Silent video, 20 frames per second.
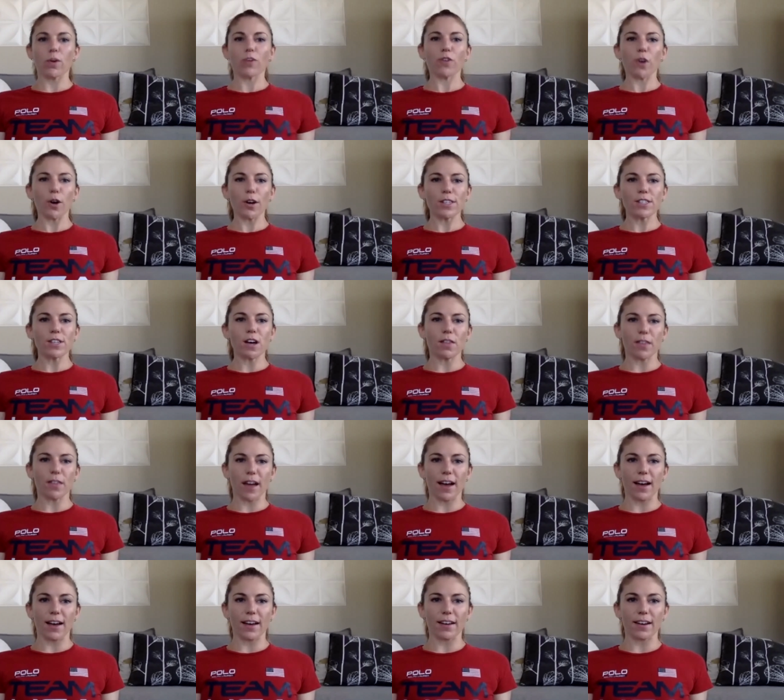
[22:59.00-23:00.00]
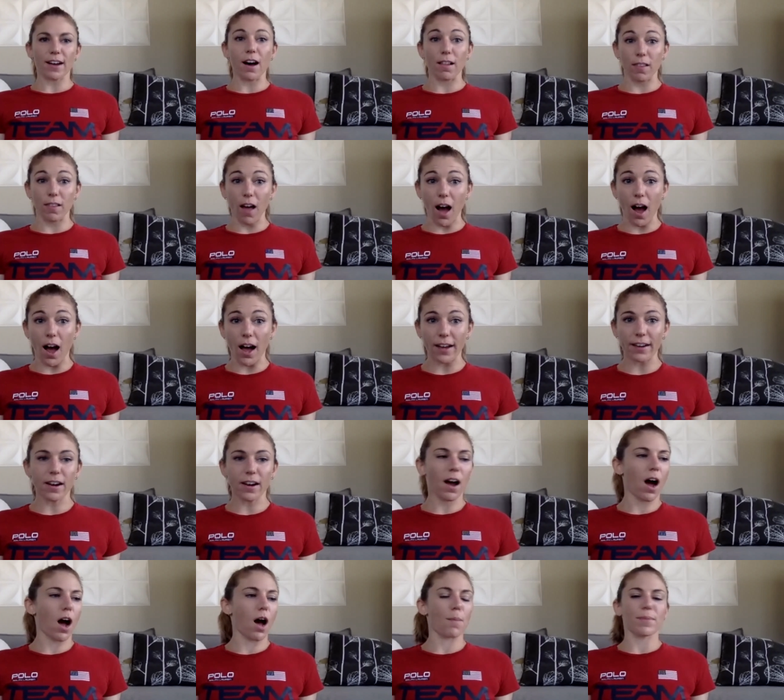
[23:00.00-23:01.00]
focus on that a lot.
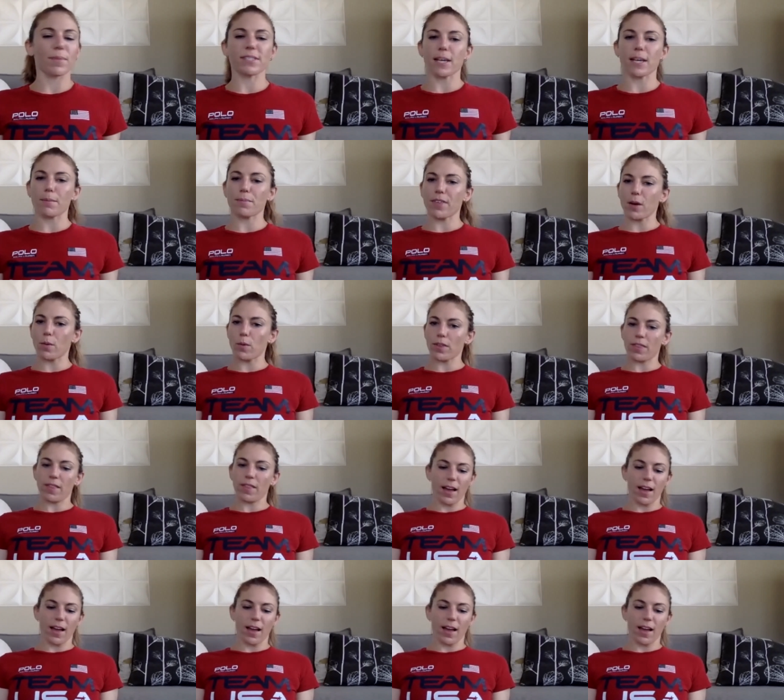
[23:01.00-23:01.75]
The same thing with